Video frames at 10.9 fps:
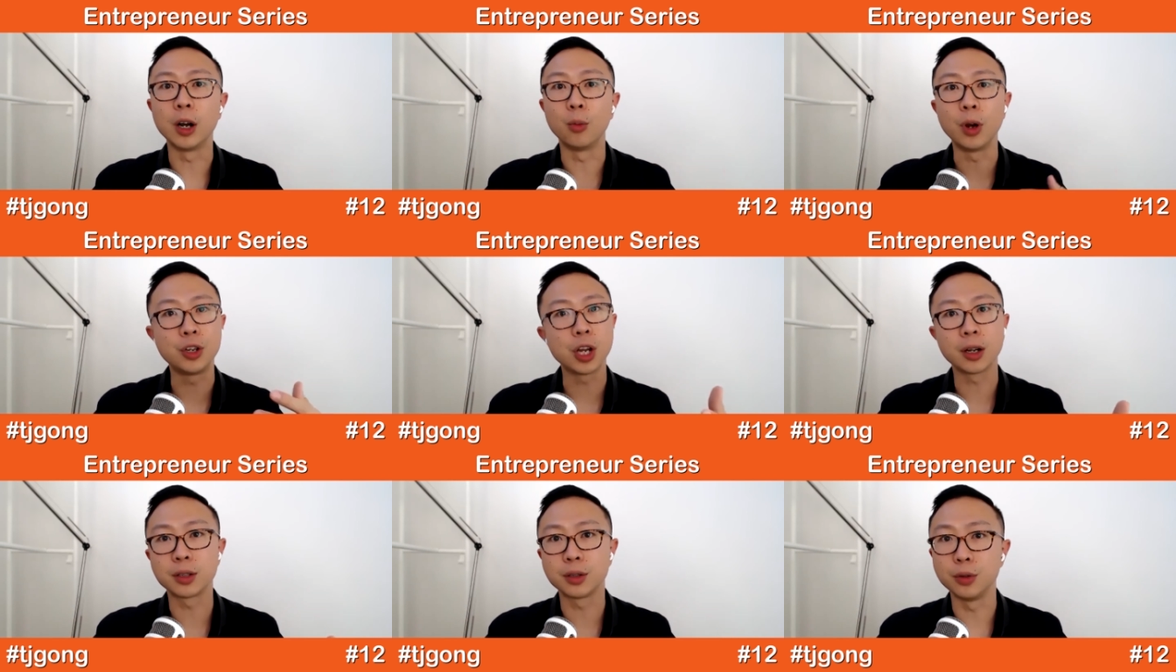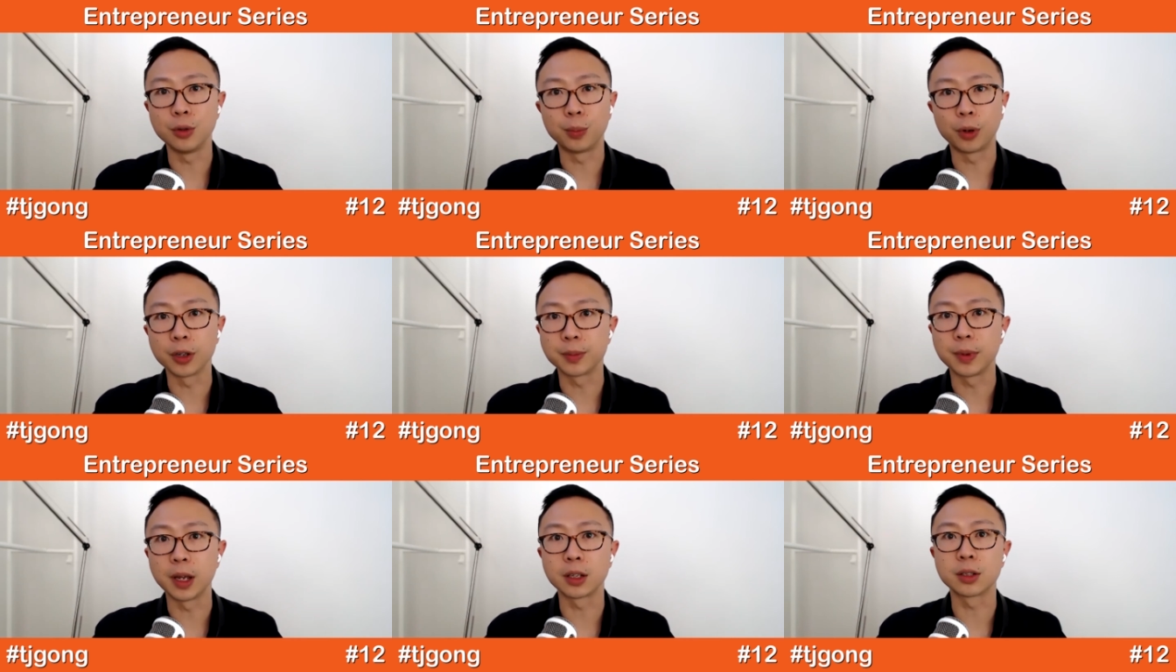Reach out to new
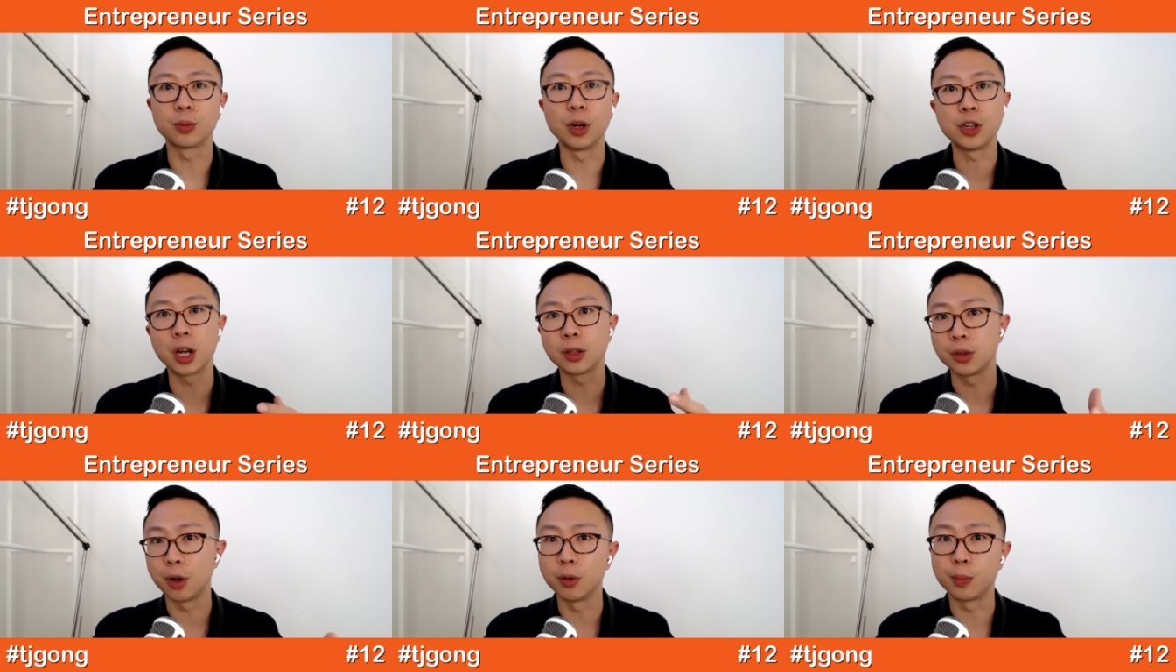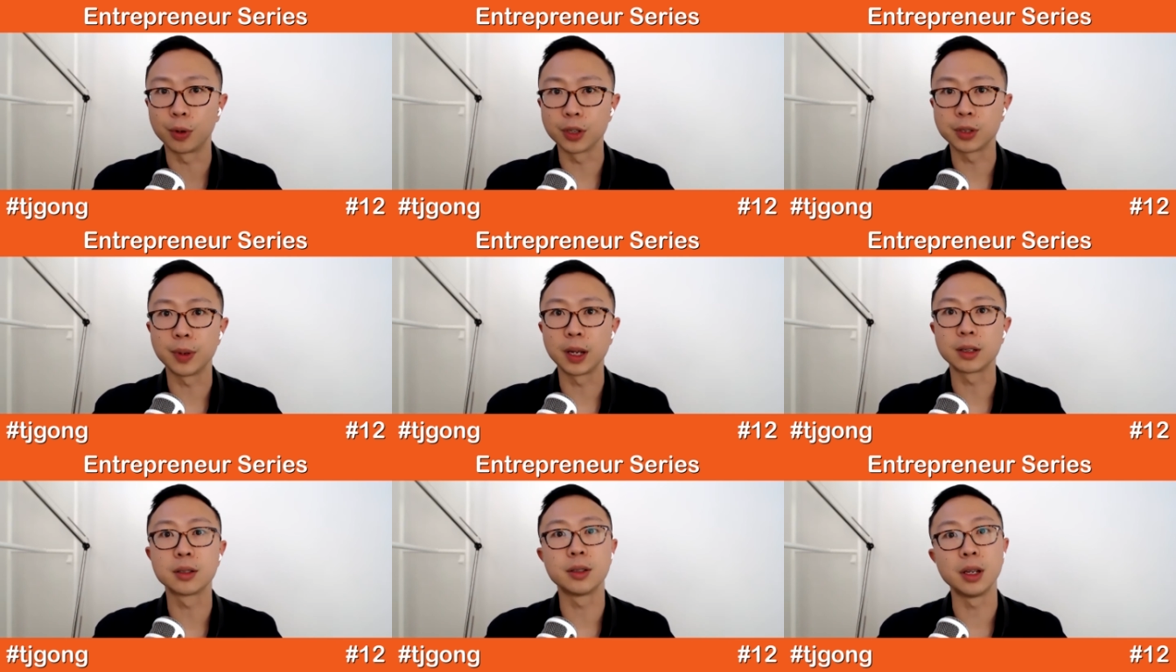prospects, reach out to old
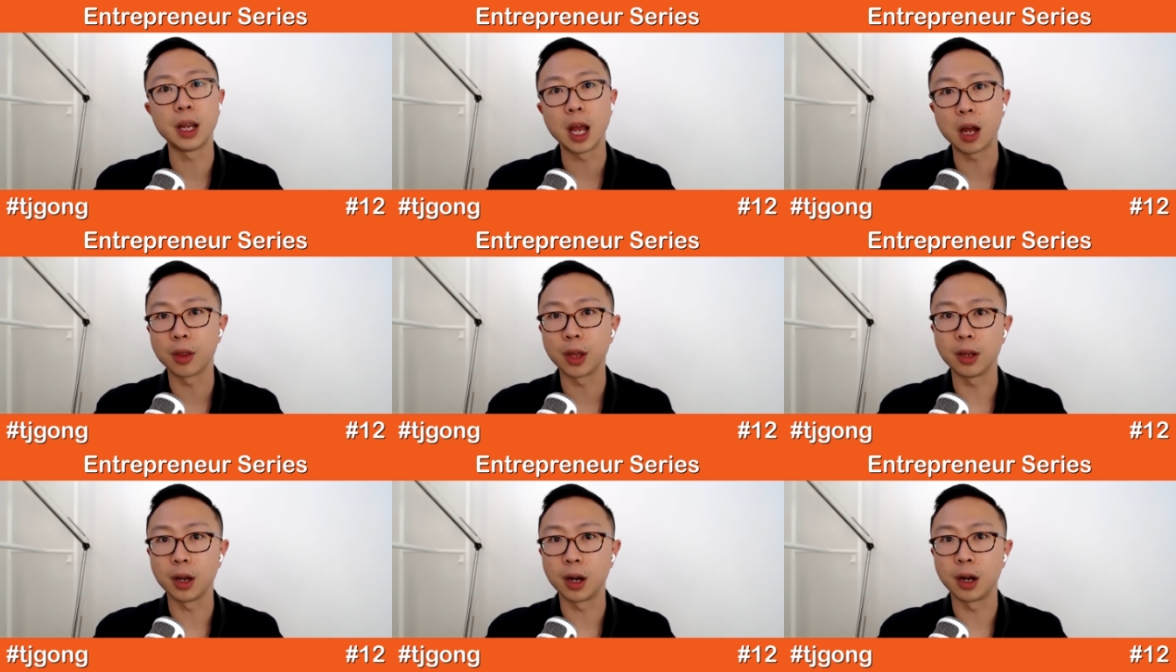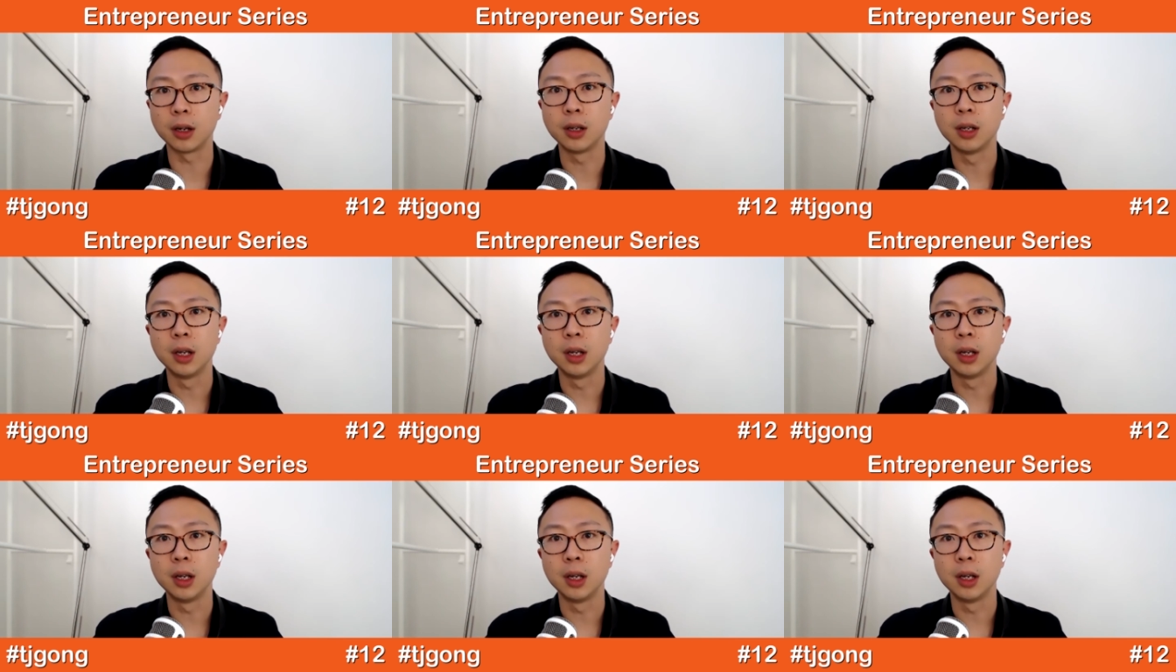prospects, see how they are.